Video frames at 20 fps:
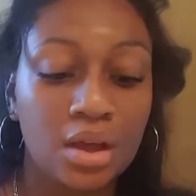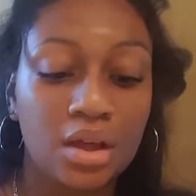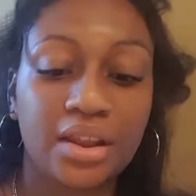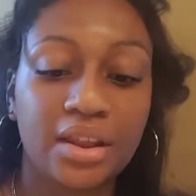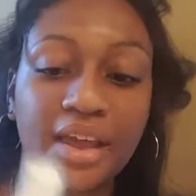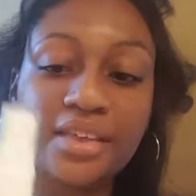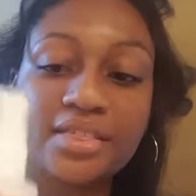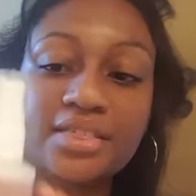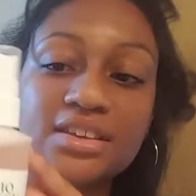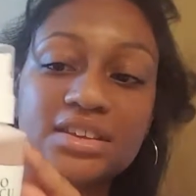
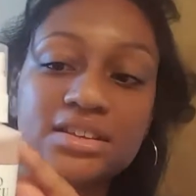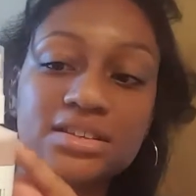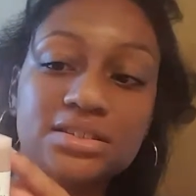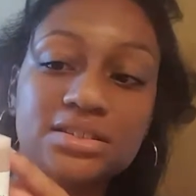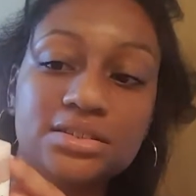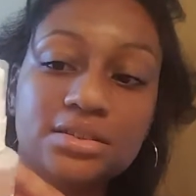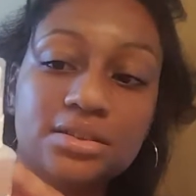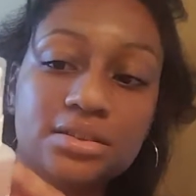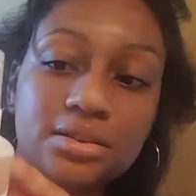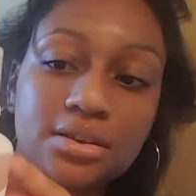like
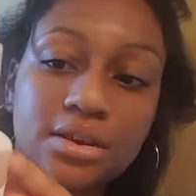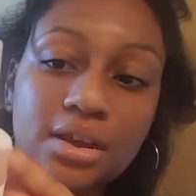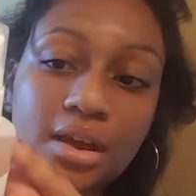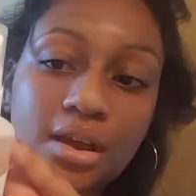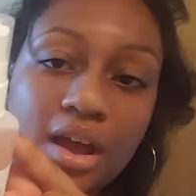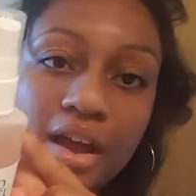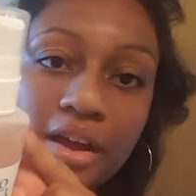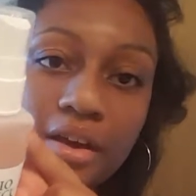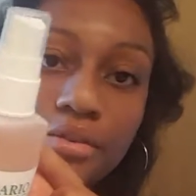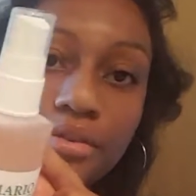this,
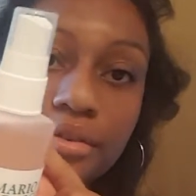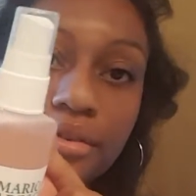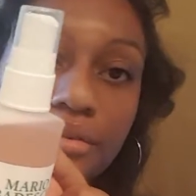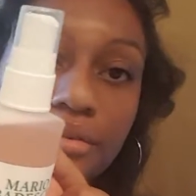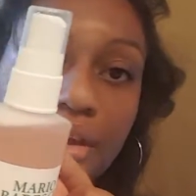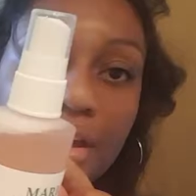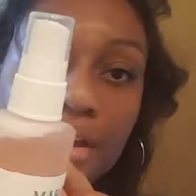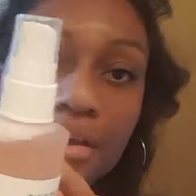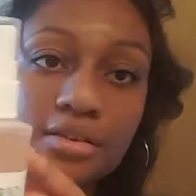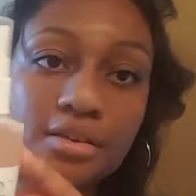I don't know
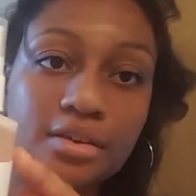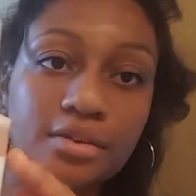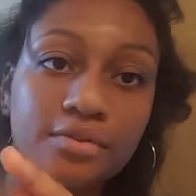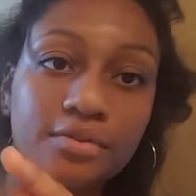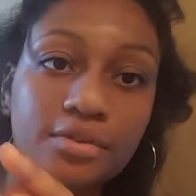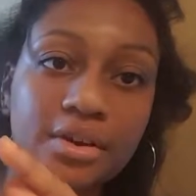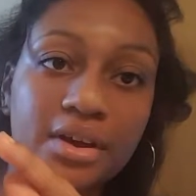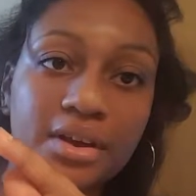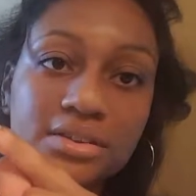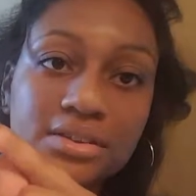guys if
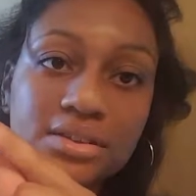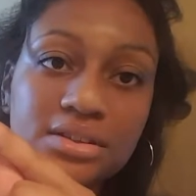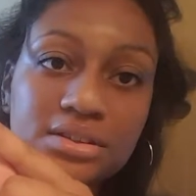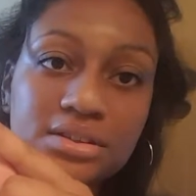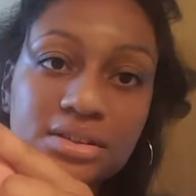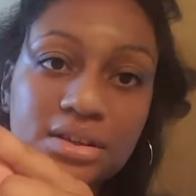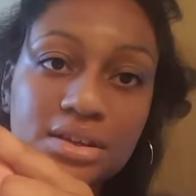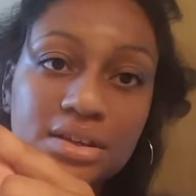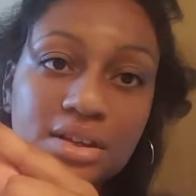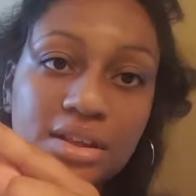you guys can
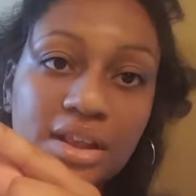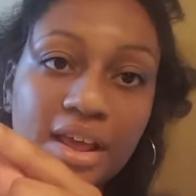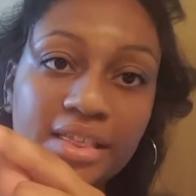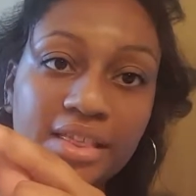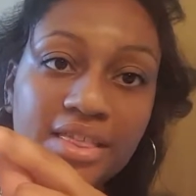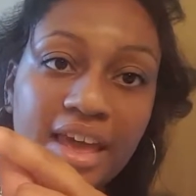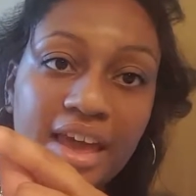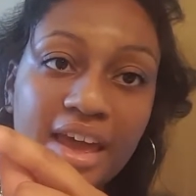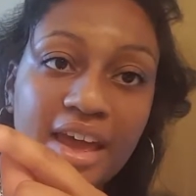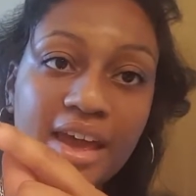see it,
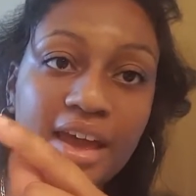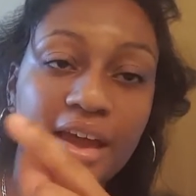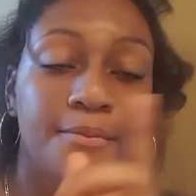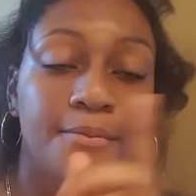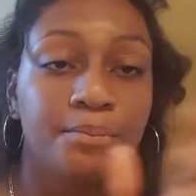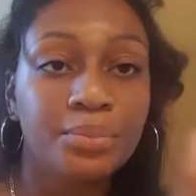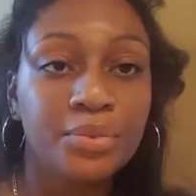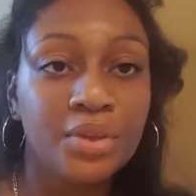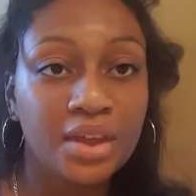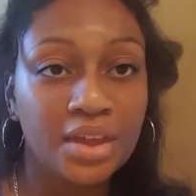like that
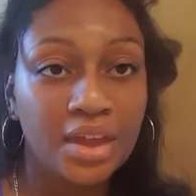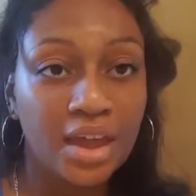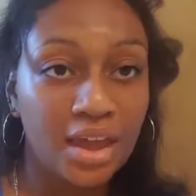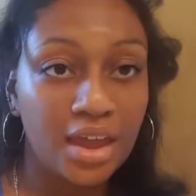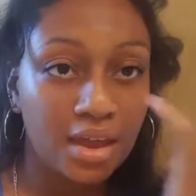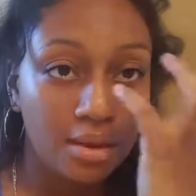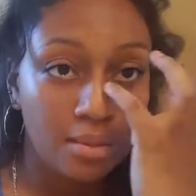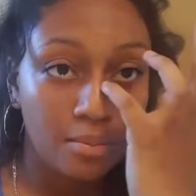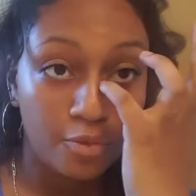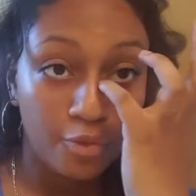
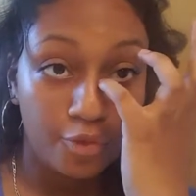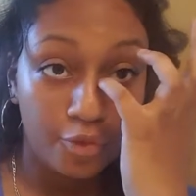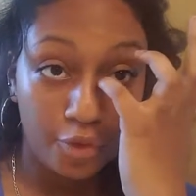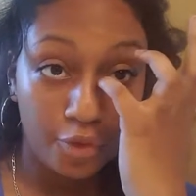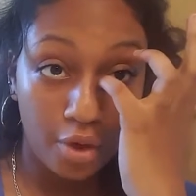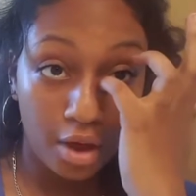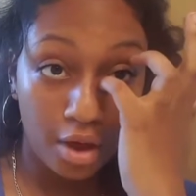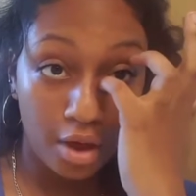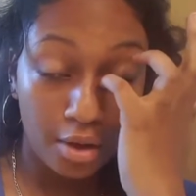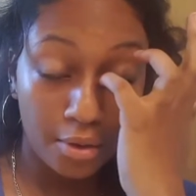came
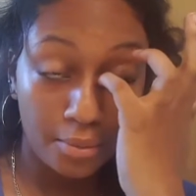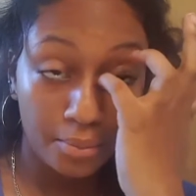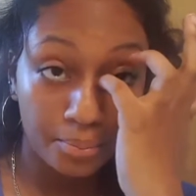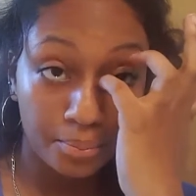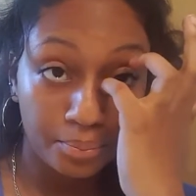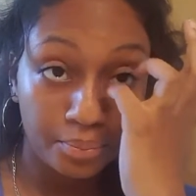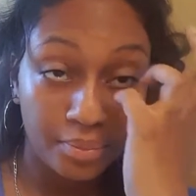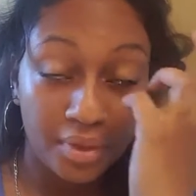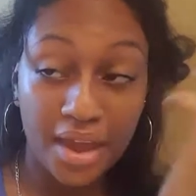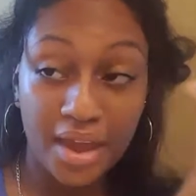
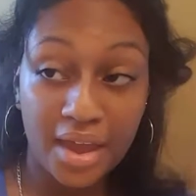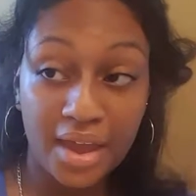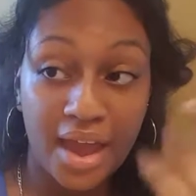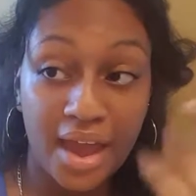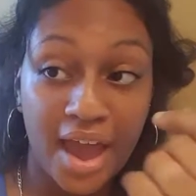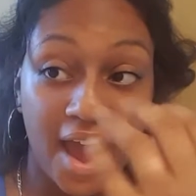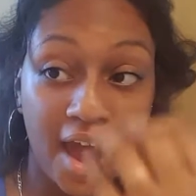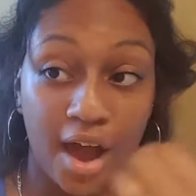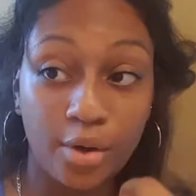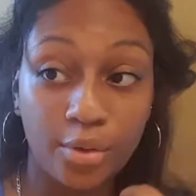
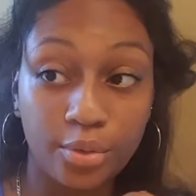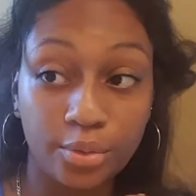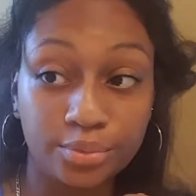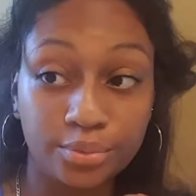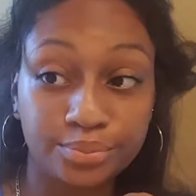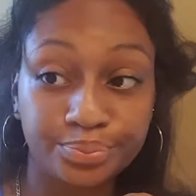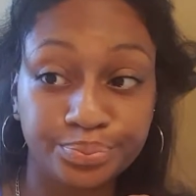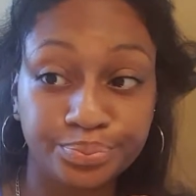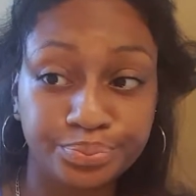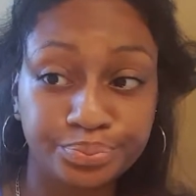out,